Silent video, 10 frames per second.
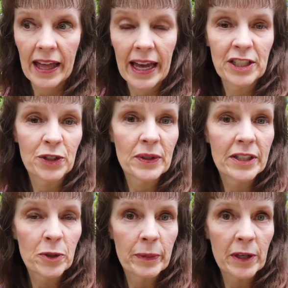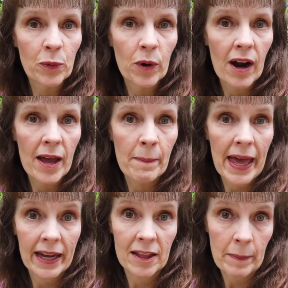I do a little bit where I'm
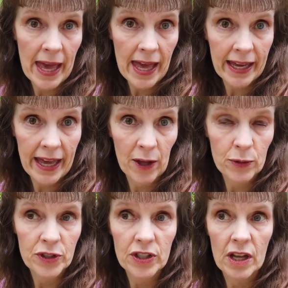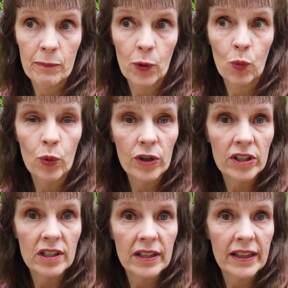back in the pack house. The
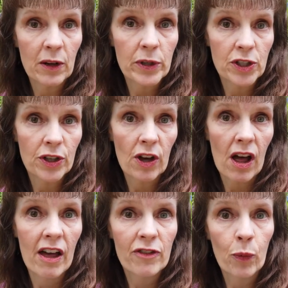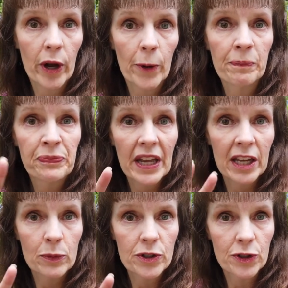wood that we took off, where
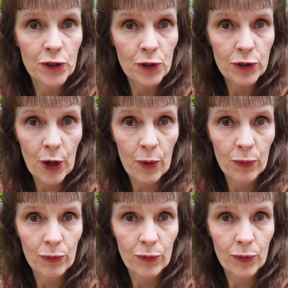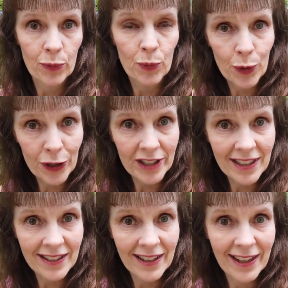it was the two-tone
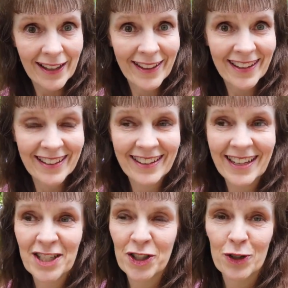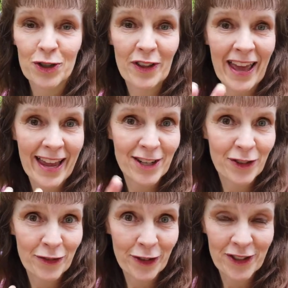wood that I showed you, the
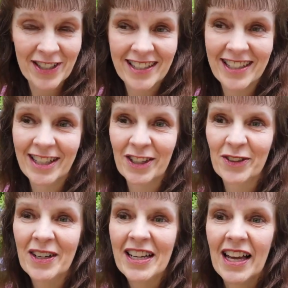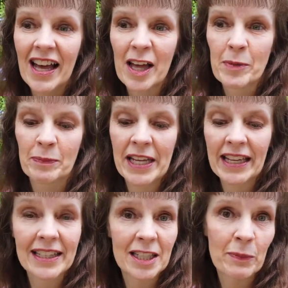aged versus the new. I'm
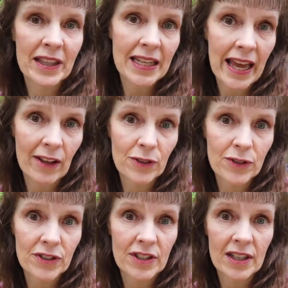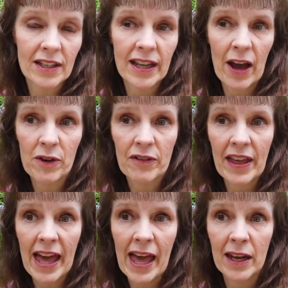taking some of the nails out of
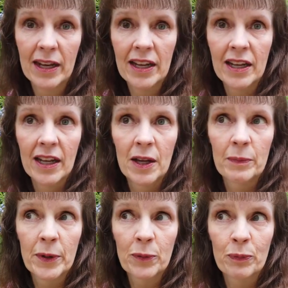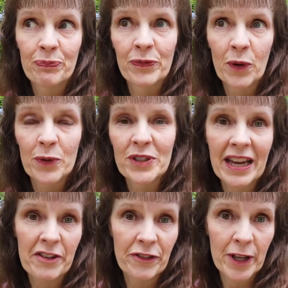that. But what was
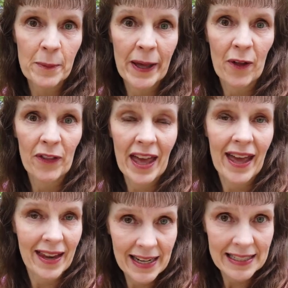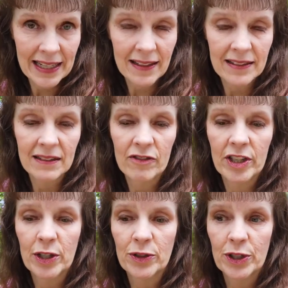kind of fun about that, and I say this in the
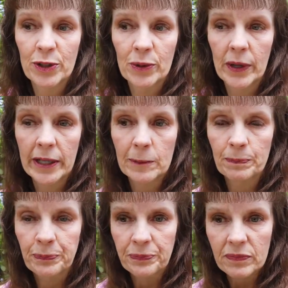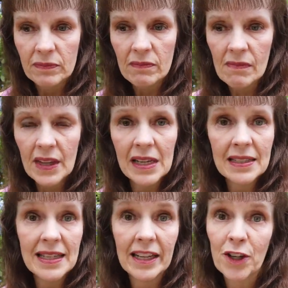video too,
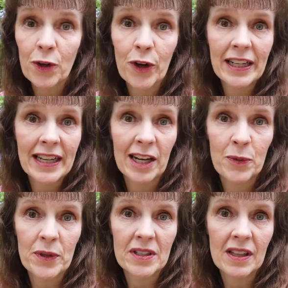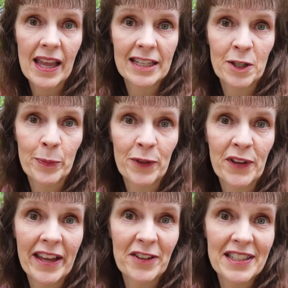is that, you know, Granddaddy was the last to put
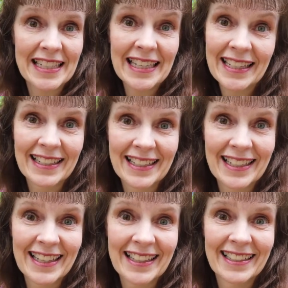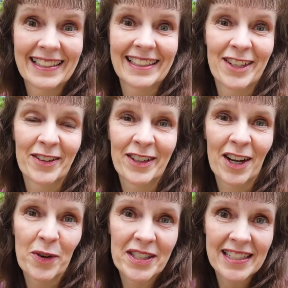the nails in. And then, you know, here
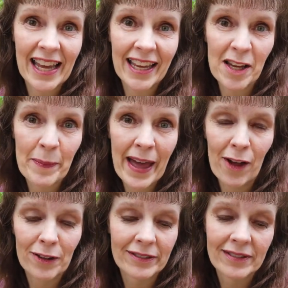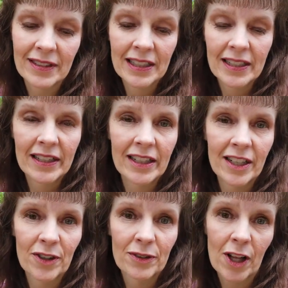I was taking them out and, you
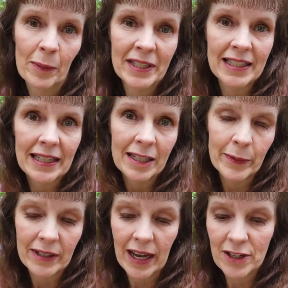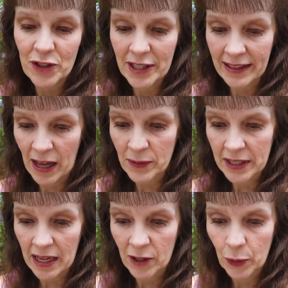know, call me silly, but I just think that
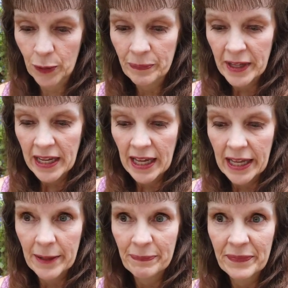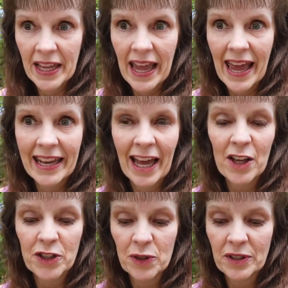was kind of cool. And I
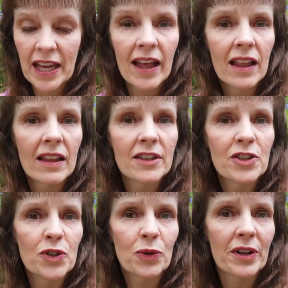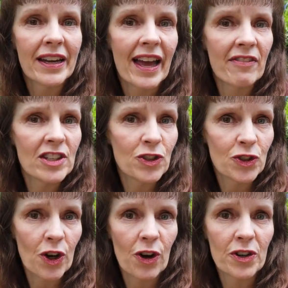also tell a story. I have these
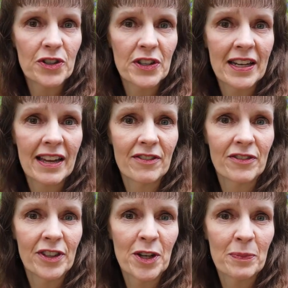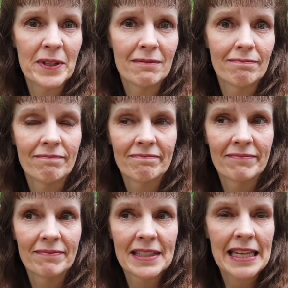jars that I've, you know, been
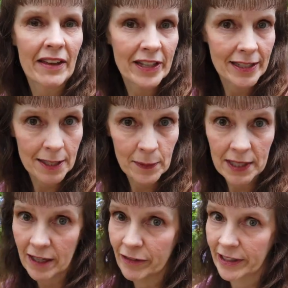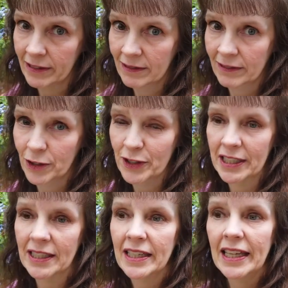saving some stuff in. You'll
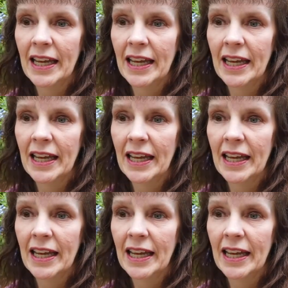see.